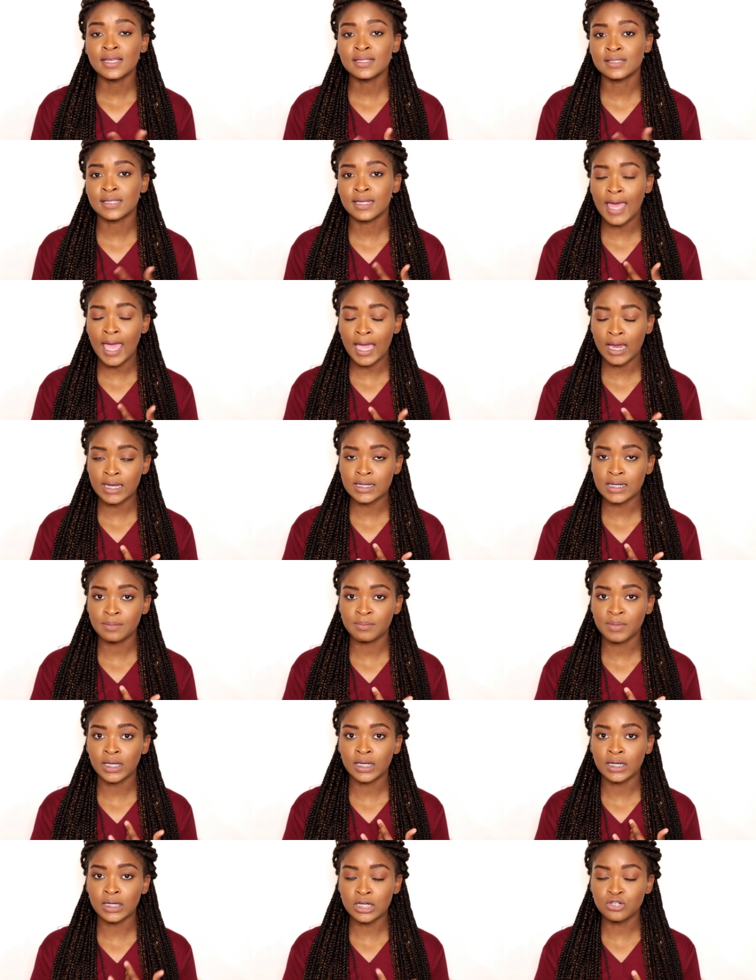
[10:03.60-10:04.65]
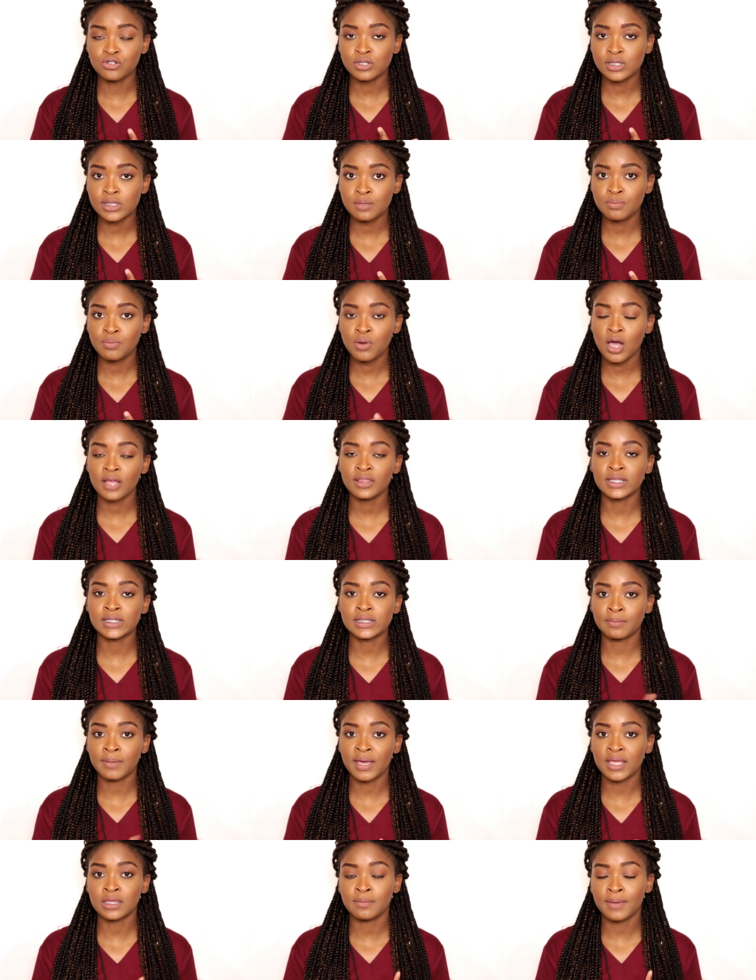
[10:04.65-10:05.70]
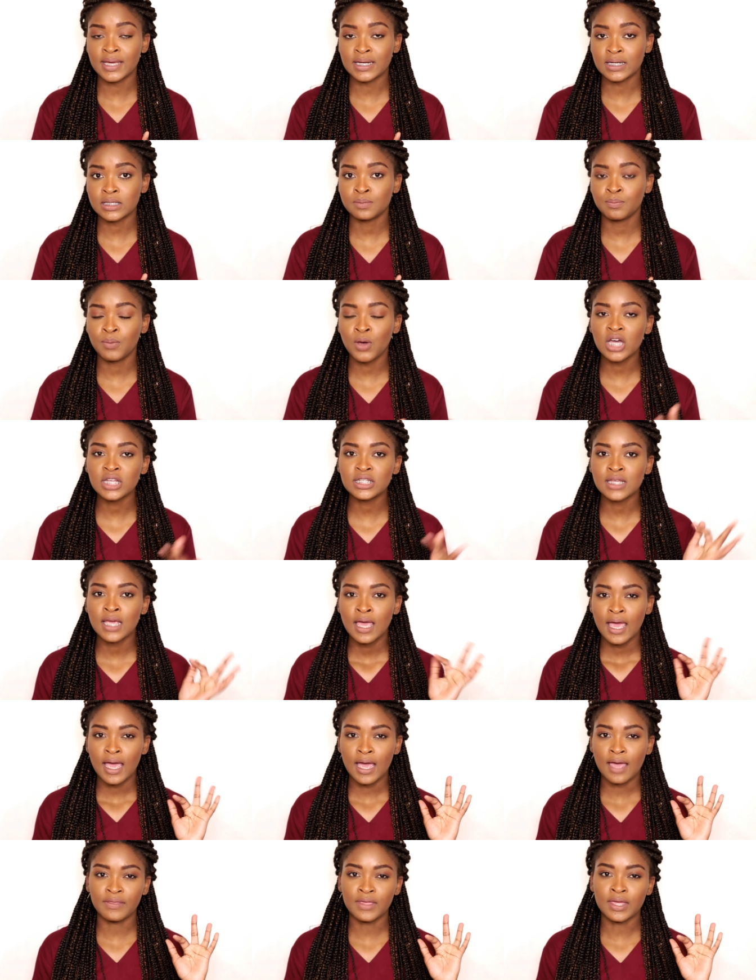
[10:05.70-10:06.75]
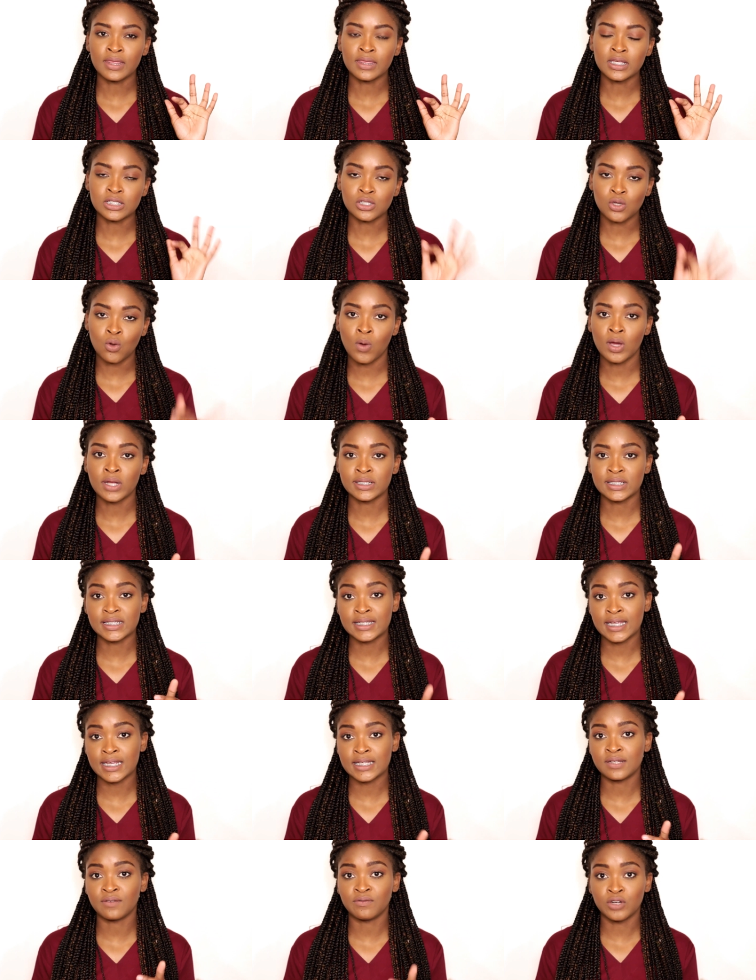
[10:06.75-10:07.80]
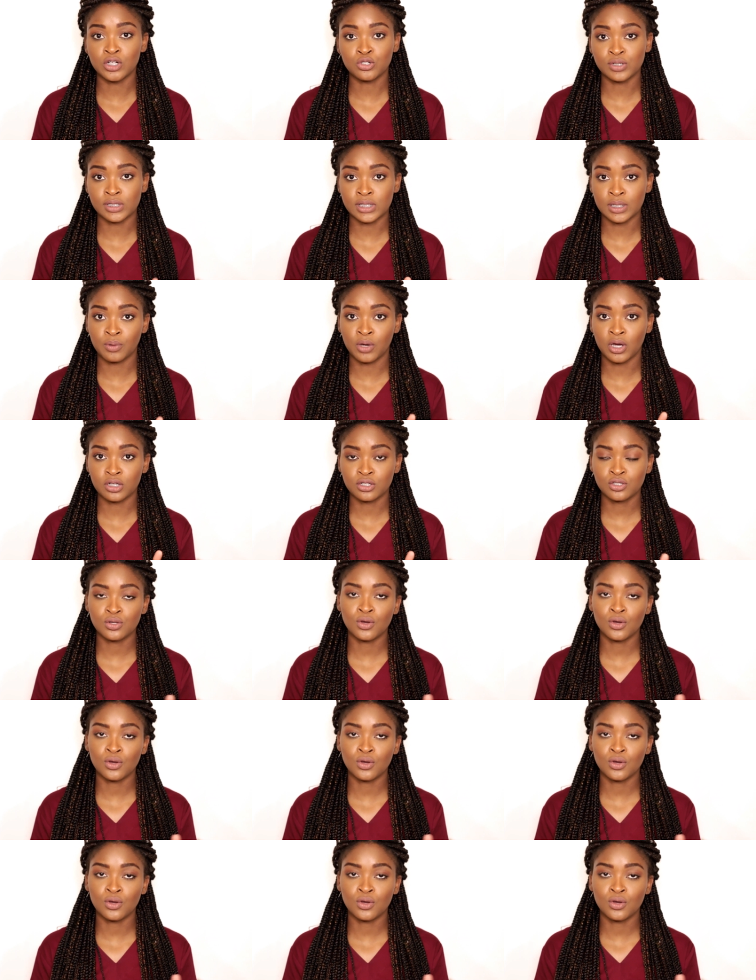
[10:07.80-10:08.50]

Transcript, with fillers: is an academic literacy part, there's a mathematics part, and then there's a quantitative literacy part.